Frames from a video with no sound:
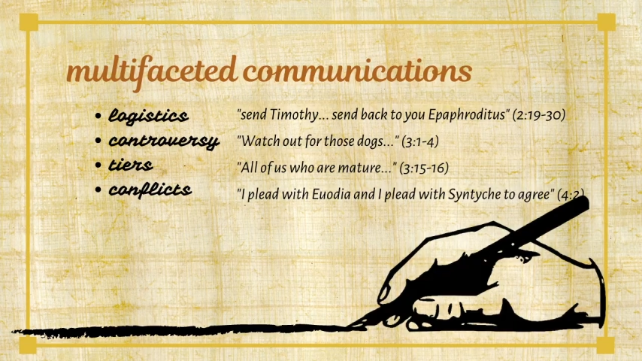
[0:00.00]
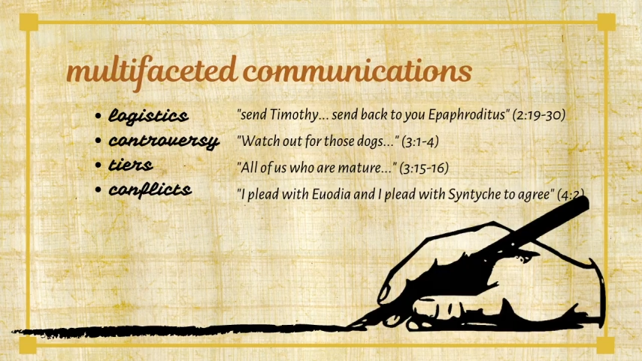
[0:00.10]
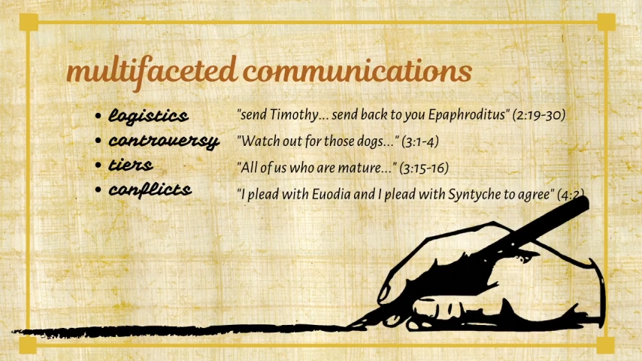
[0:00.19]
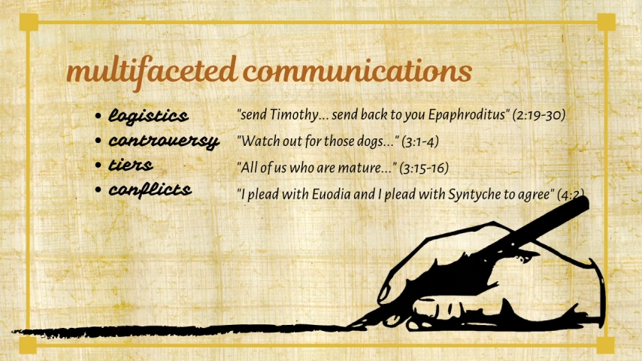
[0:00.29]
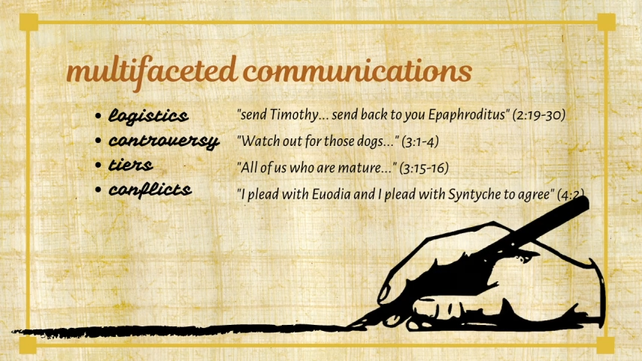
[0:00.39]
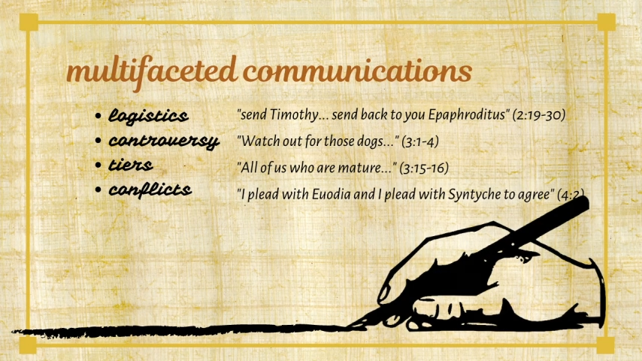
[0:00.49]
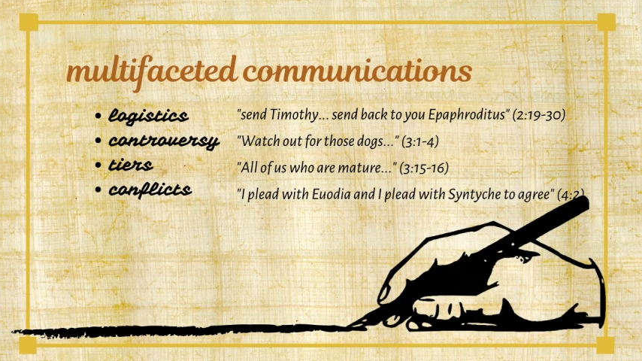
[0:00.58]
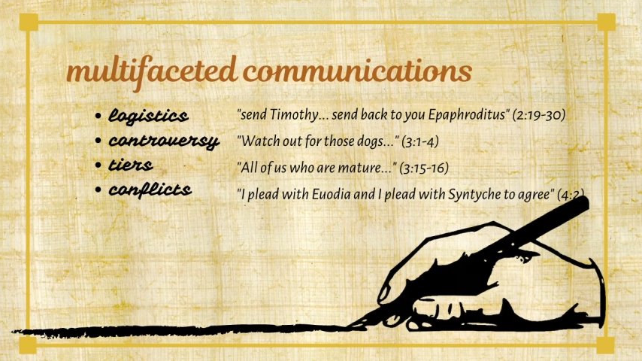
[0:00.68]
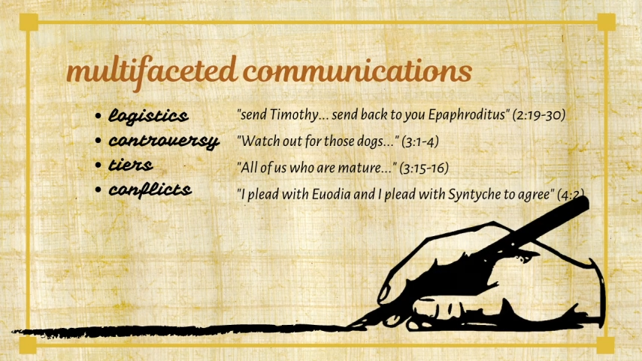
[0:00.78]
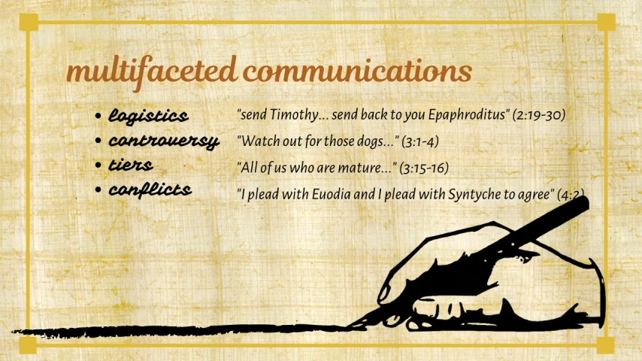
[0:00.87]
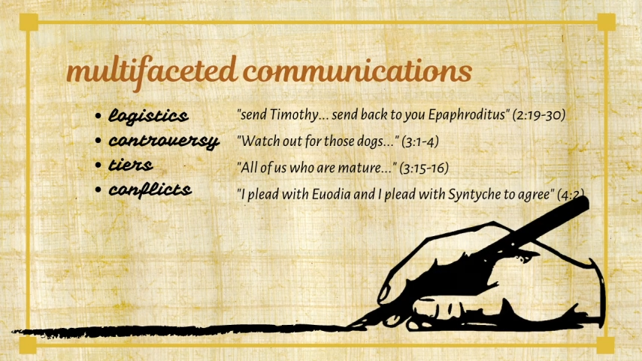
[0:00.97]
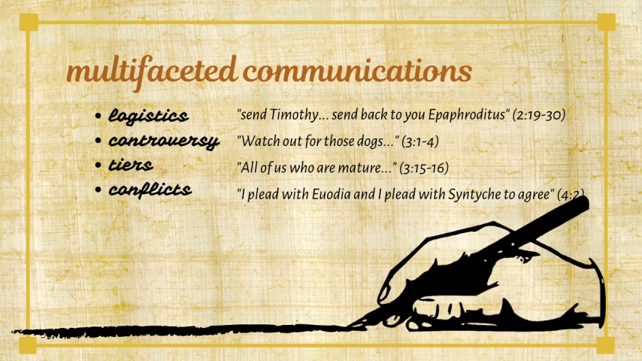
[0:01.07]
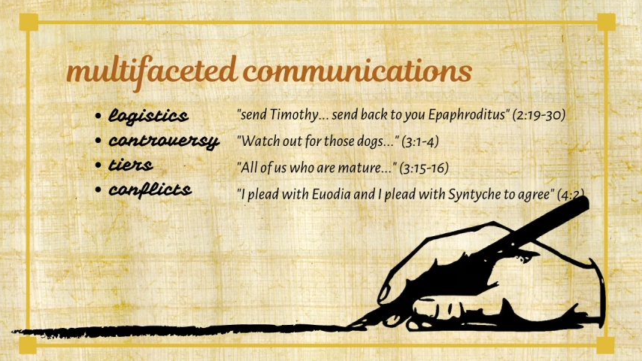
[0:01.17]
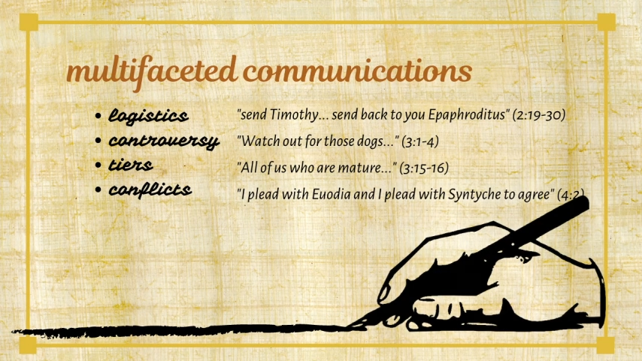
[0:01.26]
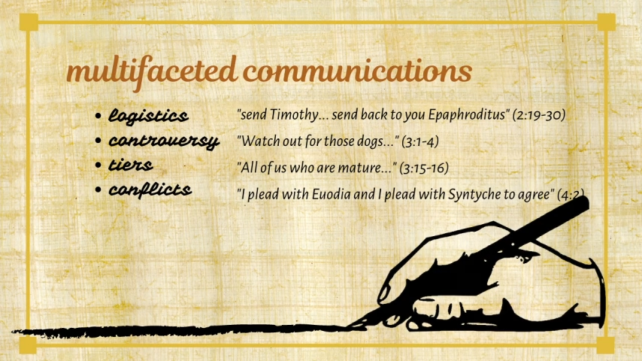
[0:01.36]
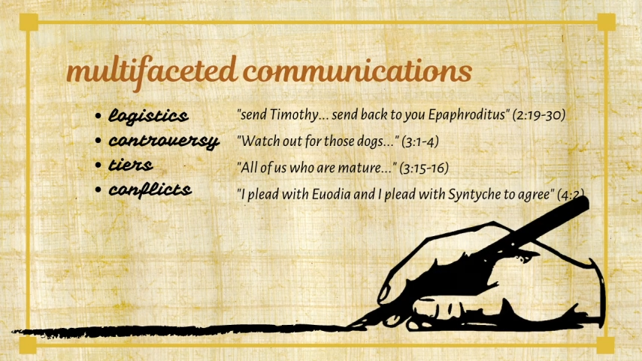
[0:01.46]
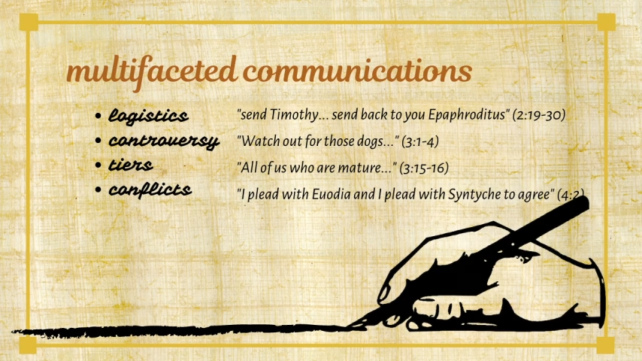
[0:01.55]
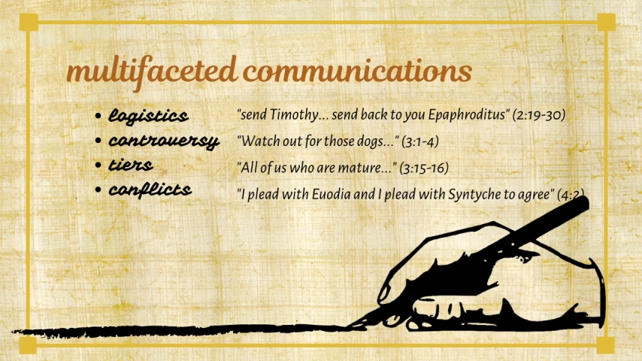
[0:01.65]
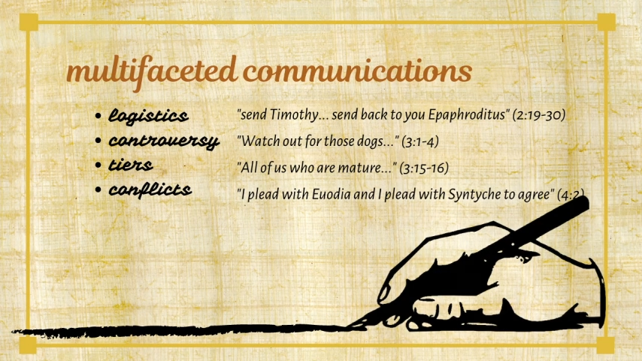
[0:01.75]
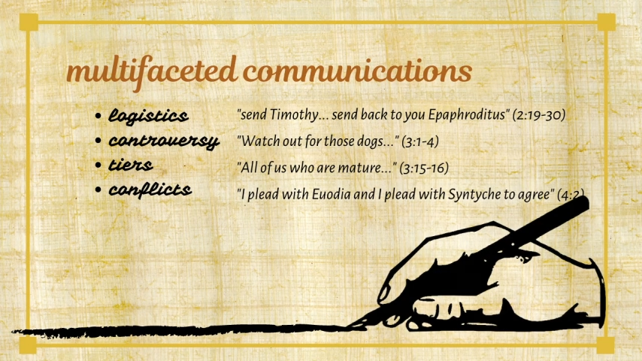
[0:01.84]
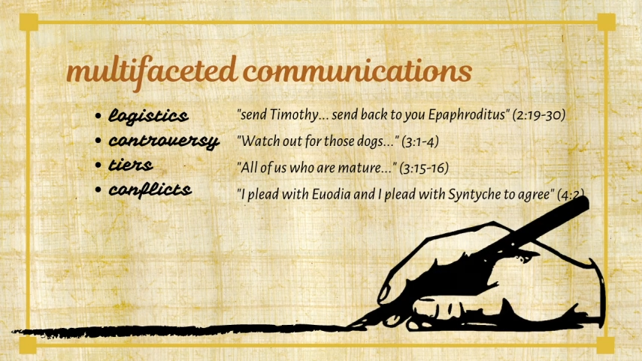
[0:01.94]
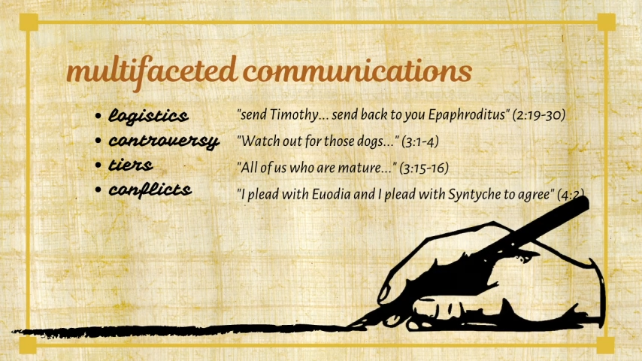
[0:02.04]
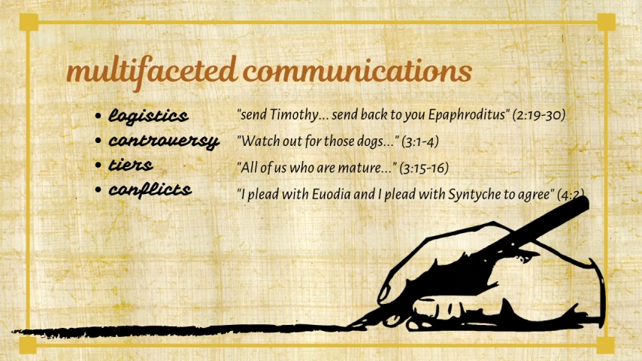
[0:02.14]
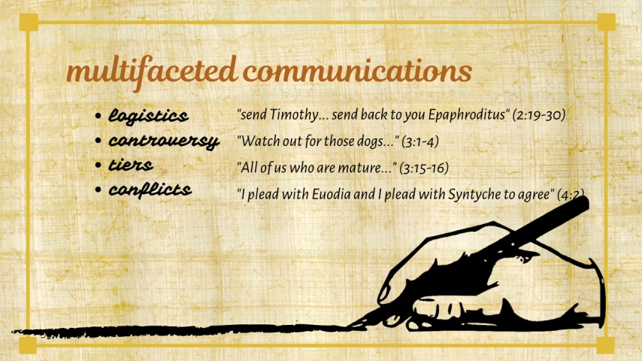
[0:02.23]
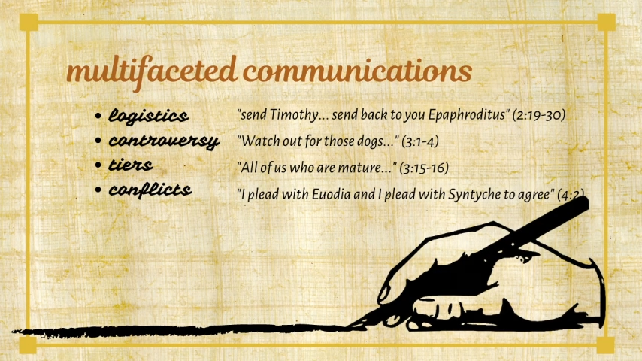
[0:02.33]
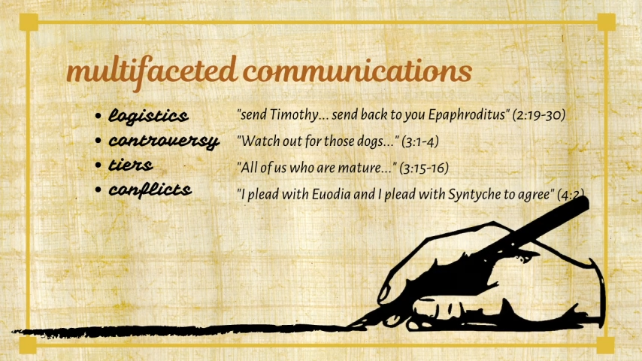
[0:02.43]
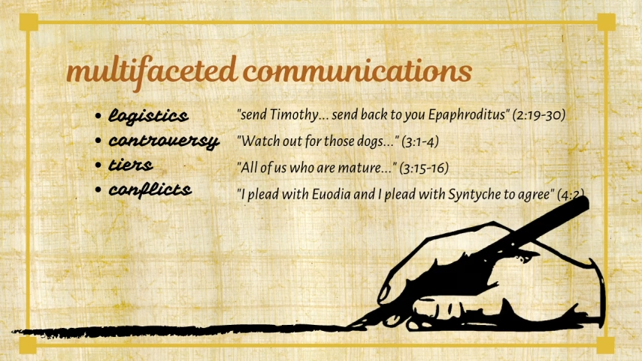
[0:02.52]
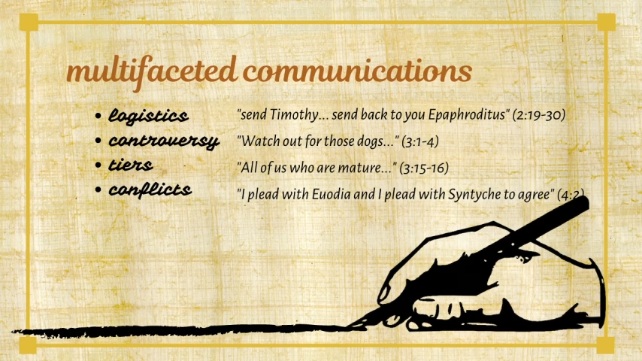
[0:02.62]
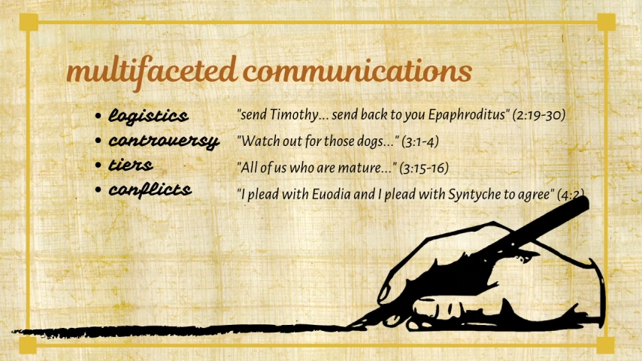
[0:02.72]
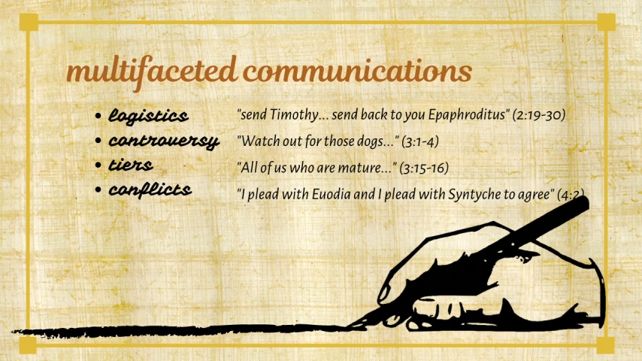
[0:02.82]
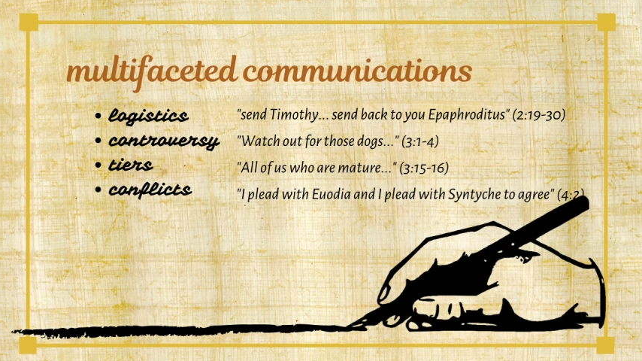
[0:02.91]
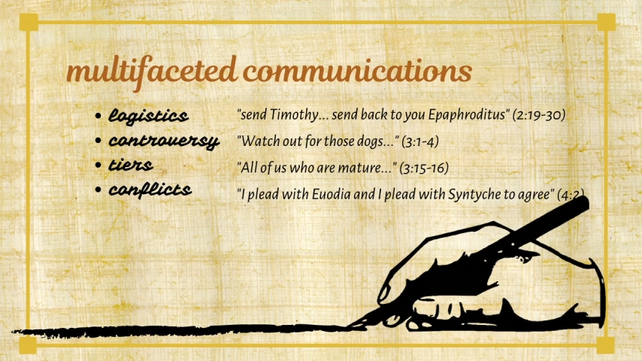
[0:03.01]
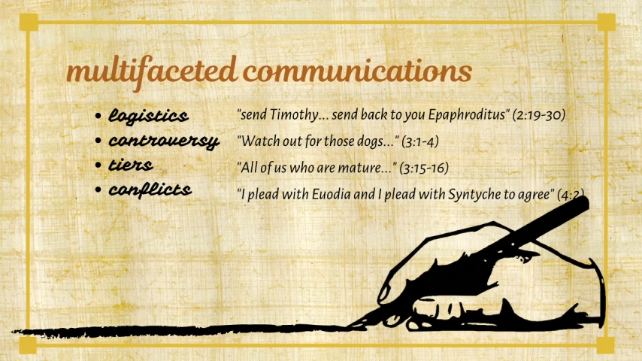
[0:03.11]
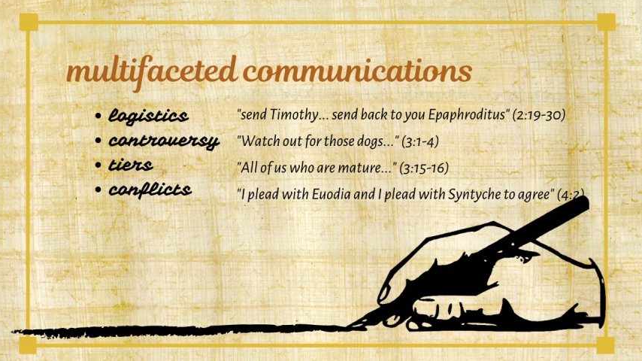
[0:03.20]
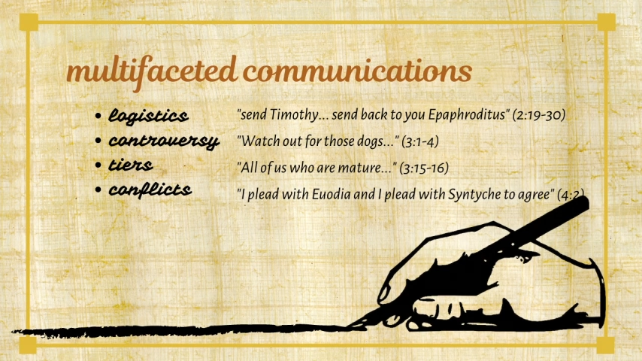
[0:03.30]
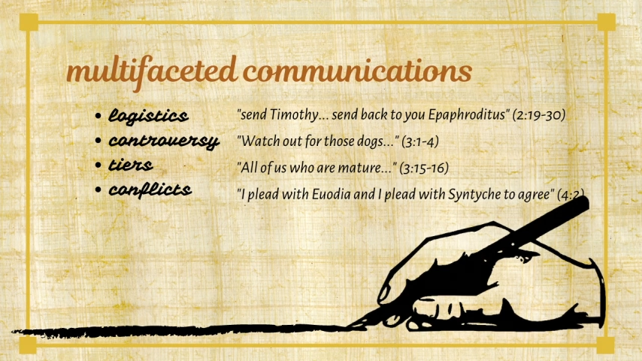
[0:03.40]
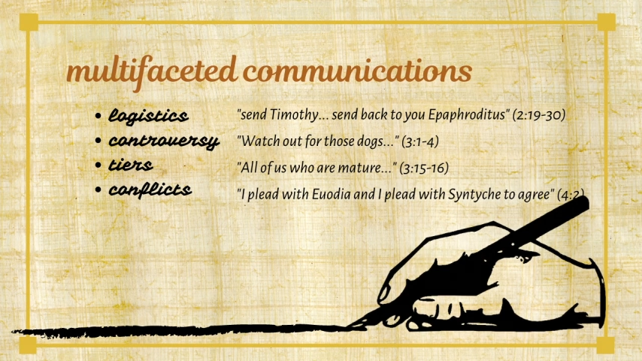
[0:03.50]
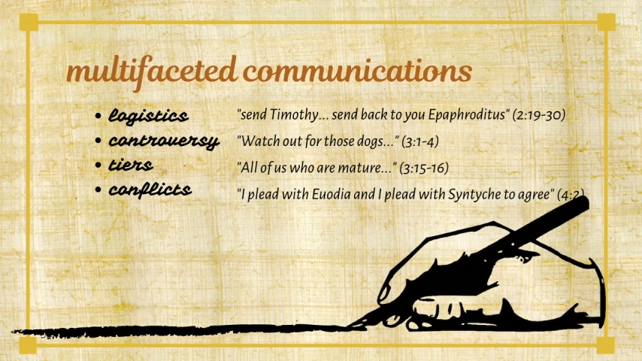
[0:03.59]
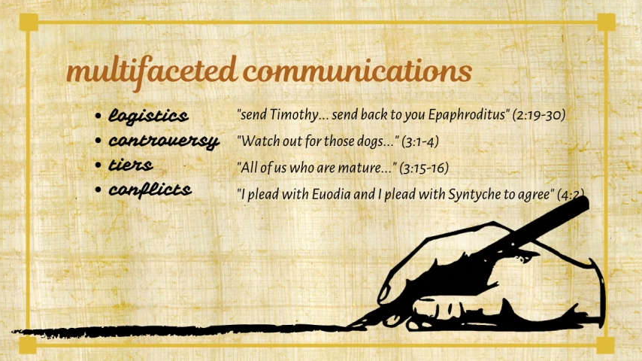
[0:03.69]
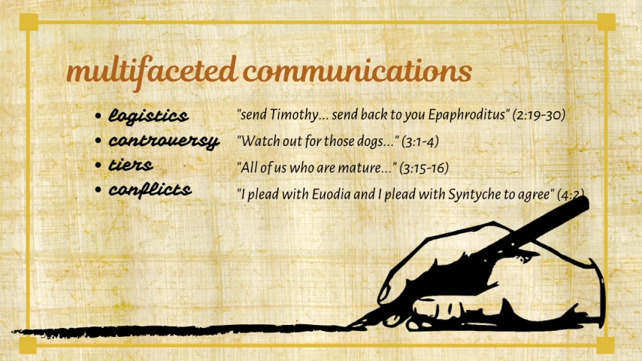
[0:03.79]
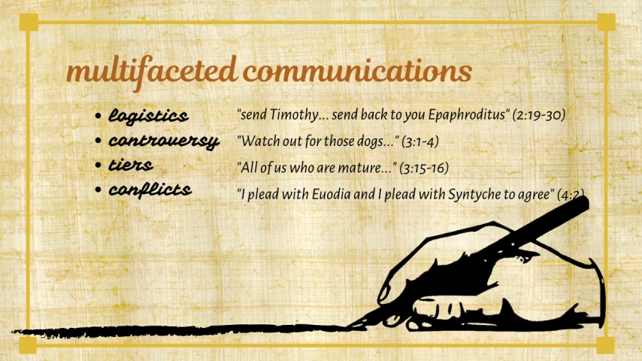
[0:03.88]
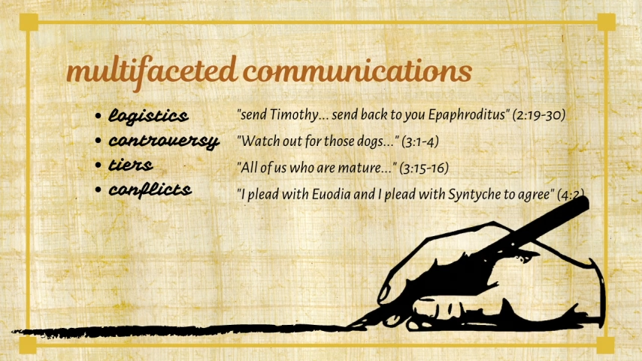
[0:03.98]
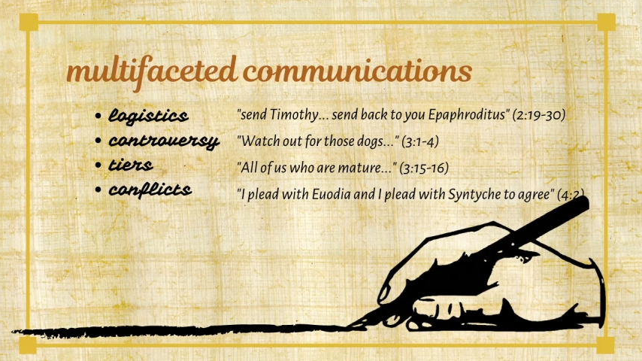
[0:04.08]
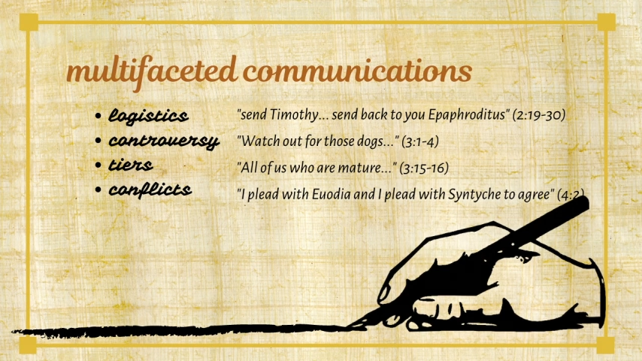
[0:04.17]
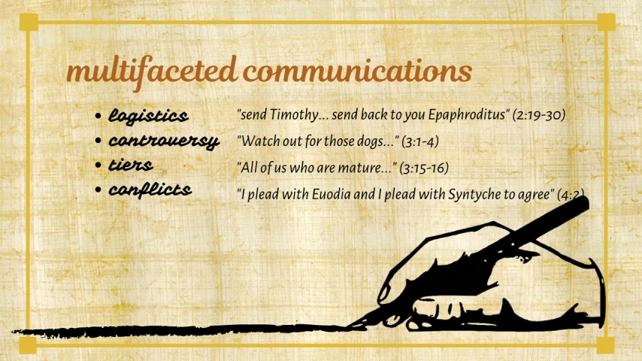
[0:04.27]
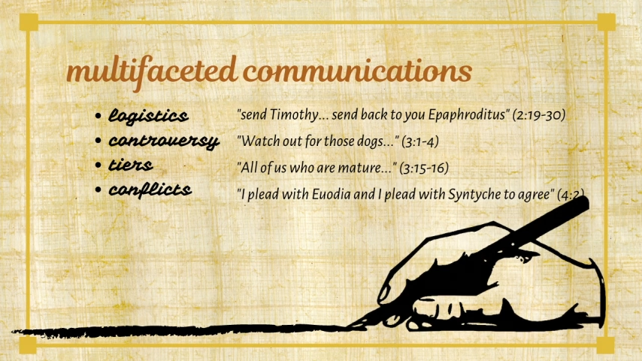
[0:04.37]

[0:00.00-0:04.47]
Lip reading: (no speaker visible)